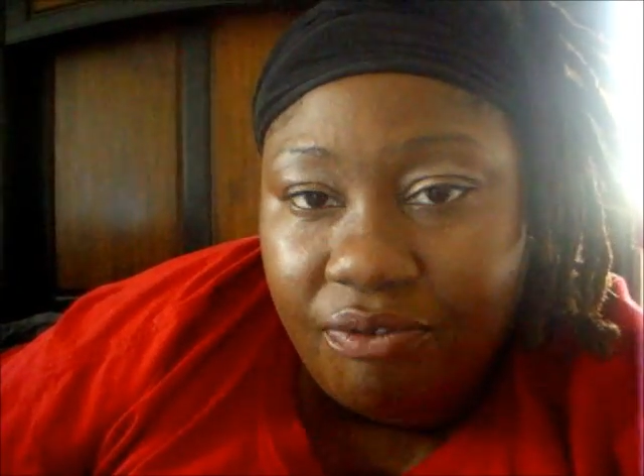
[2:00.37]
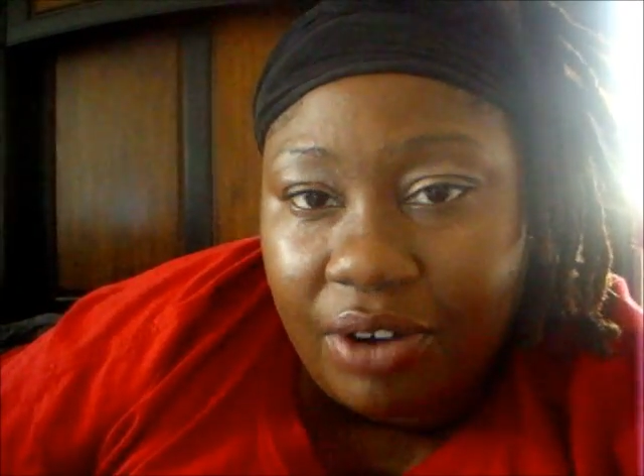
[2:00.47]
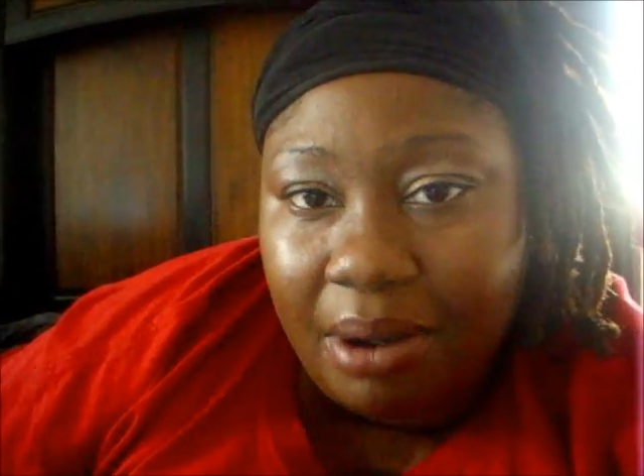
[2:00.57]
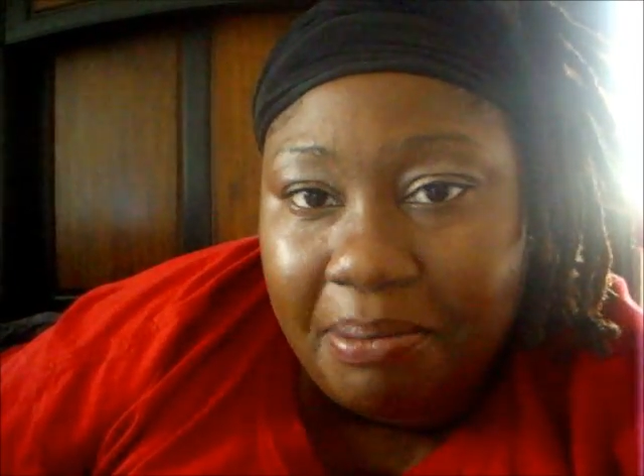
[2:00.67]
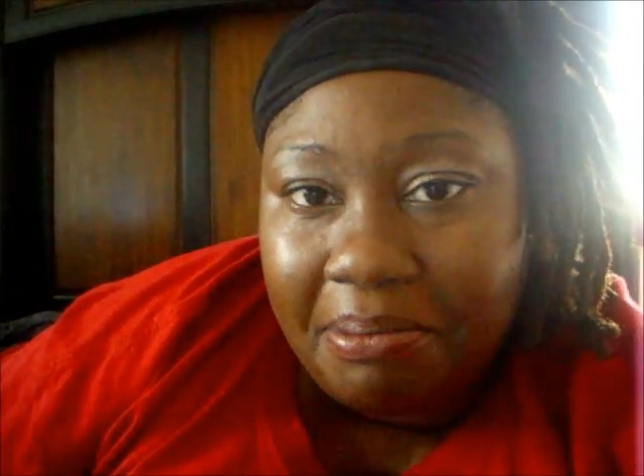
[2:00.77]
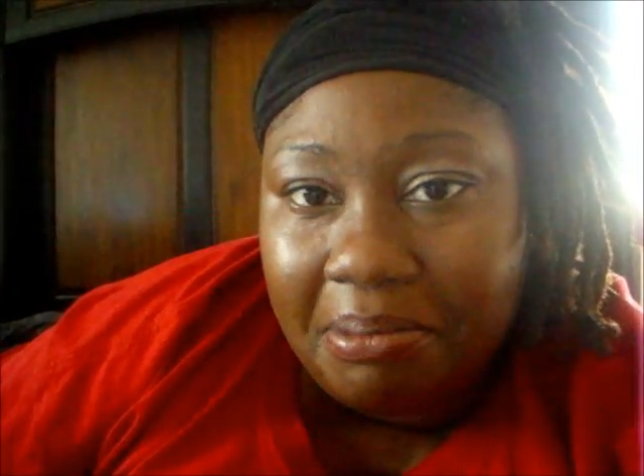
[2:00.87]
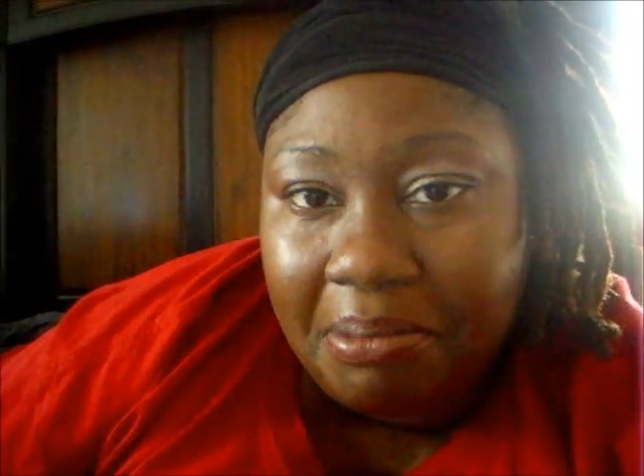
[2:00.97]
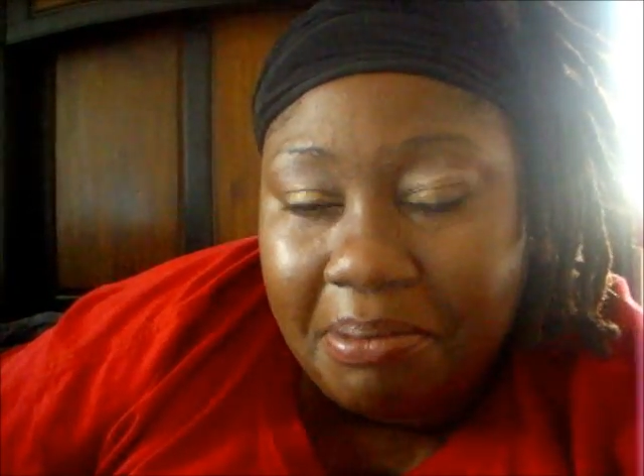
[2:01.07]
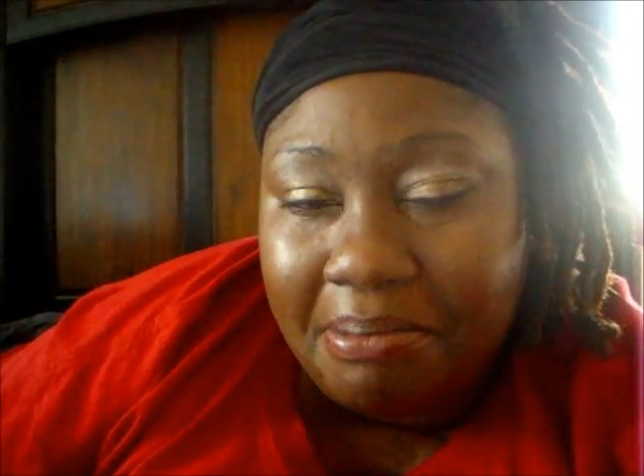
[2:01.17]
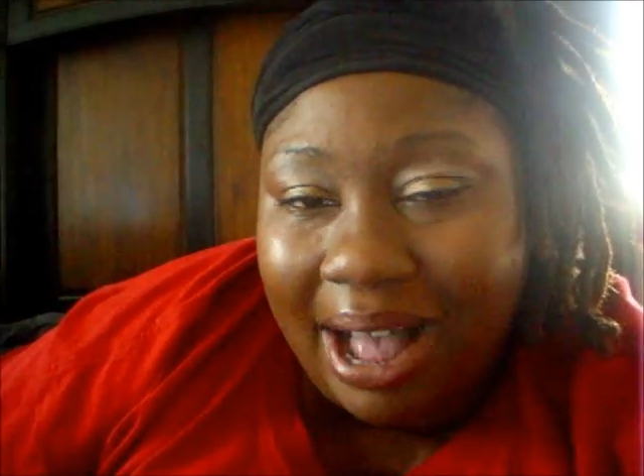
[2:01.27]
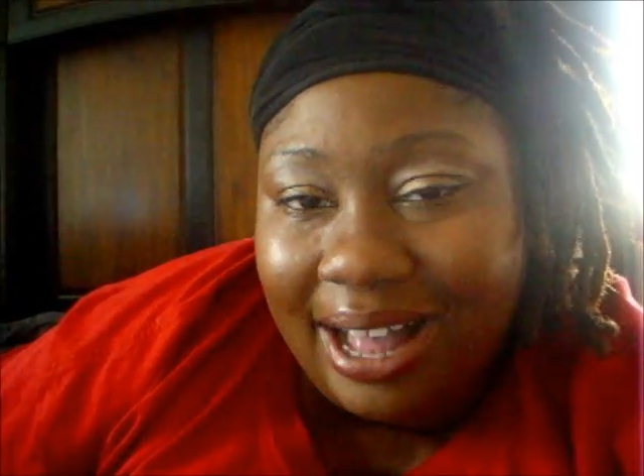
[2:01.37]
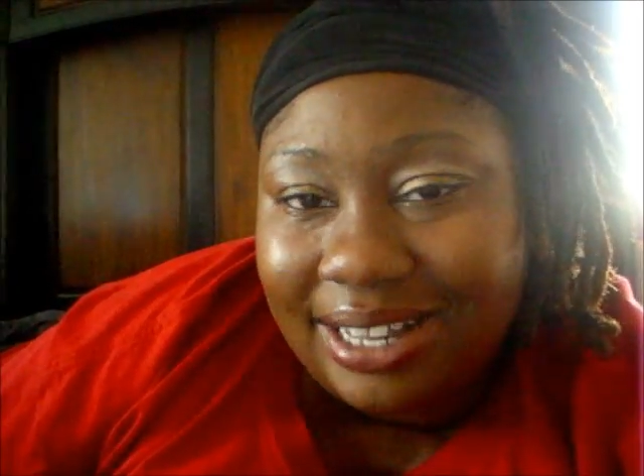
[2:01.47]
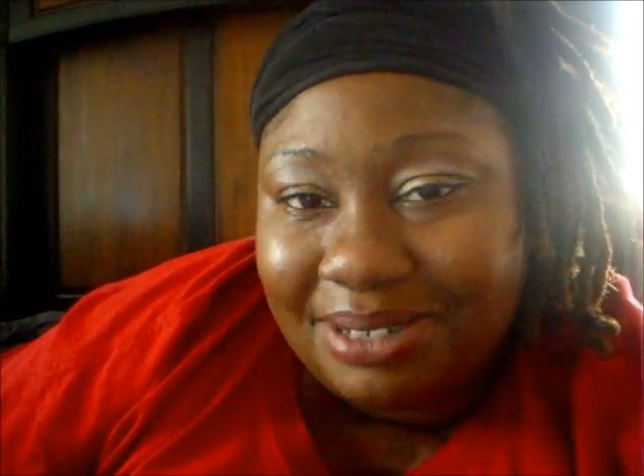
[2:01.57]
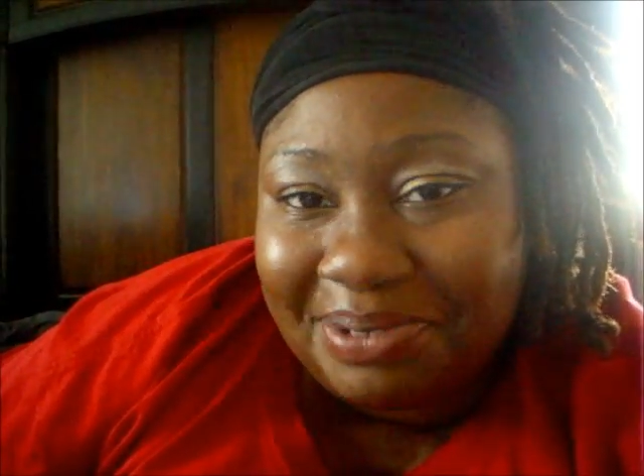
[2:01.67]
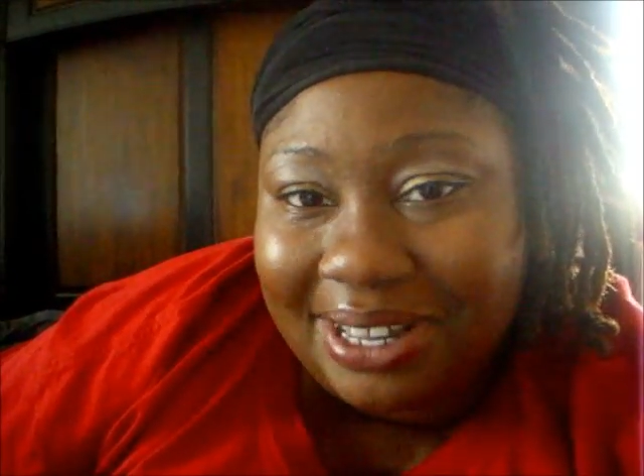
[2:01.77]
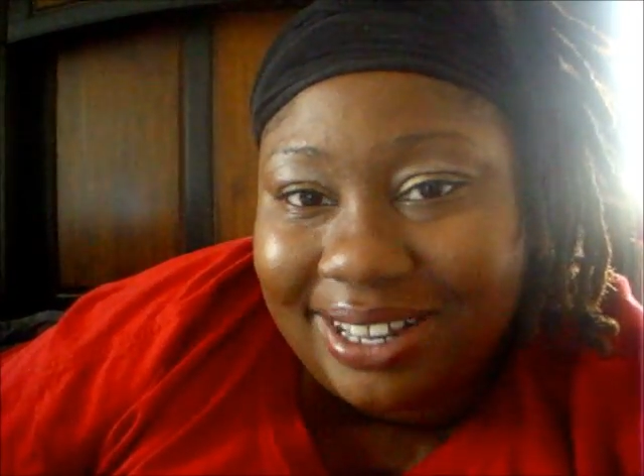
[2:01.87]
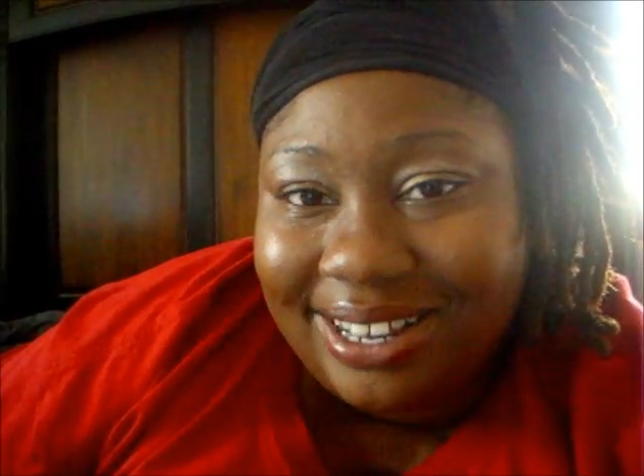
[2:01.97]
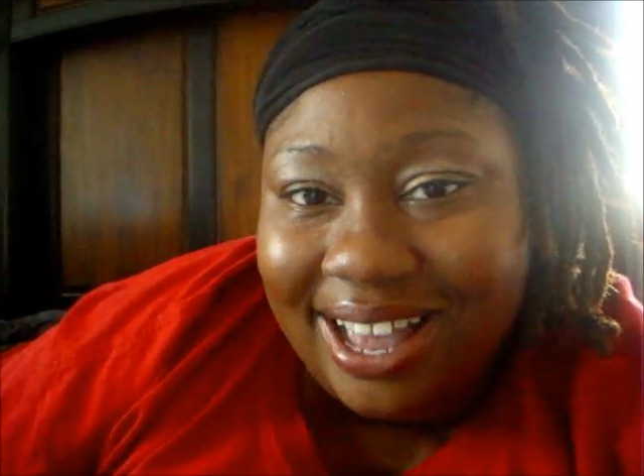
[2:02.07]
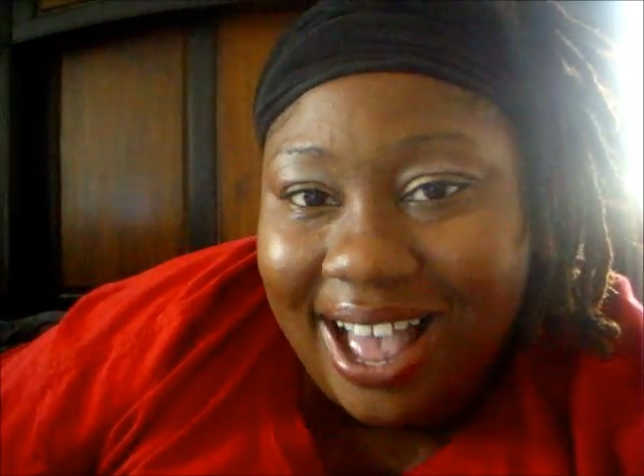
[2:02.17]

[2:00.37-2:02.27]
from my husband.